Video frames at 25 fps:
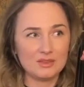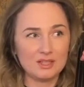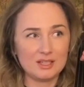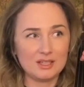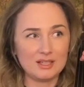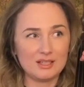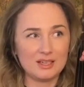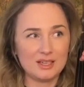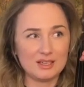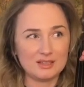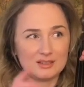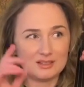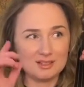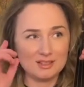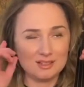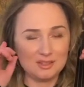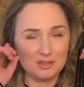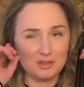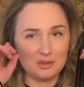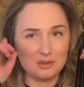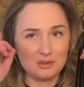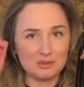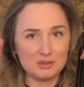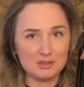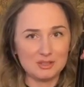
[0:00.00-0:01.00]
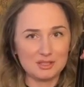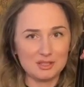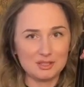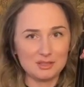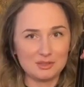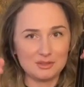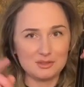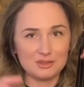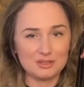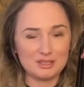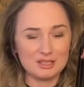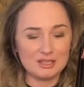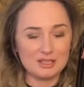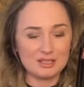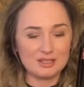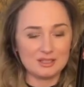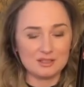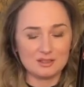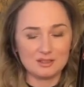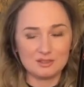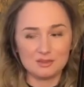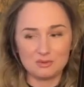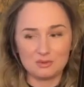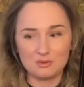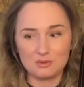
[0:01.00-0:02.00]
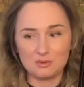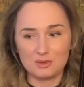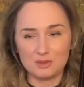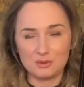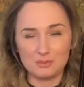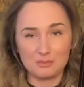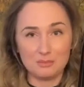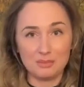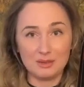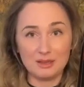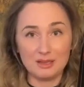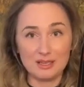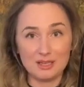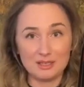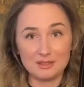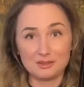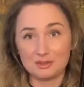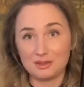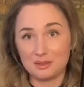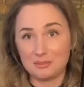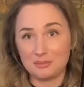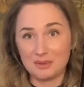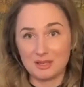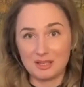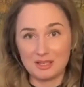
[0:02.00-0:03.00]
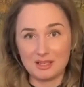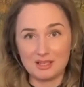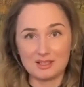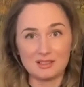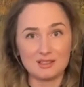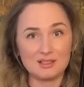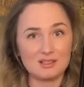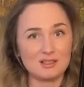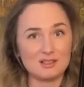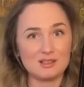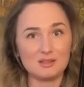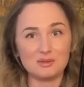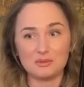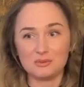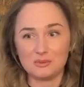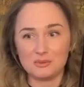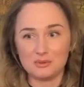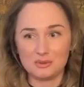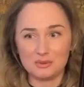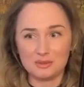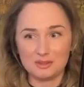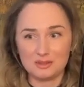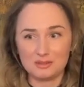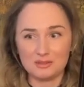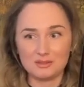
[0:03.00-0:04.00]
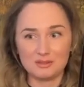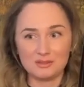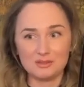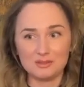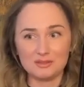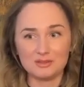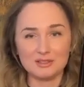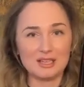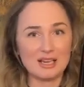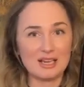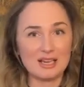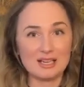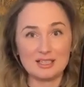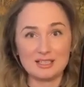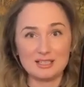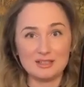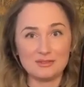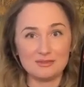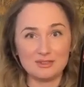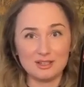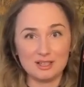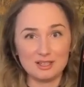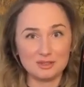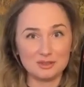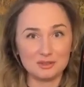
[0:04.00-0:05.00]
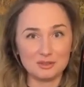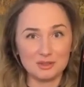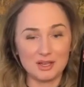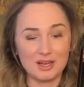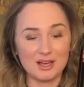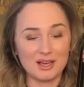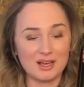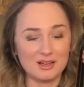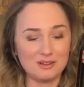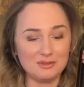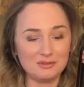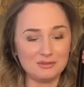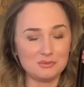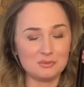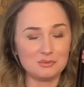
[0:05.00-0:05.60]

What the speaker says: get the note in your ear or play it on the piano or on any device you have,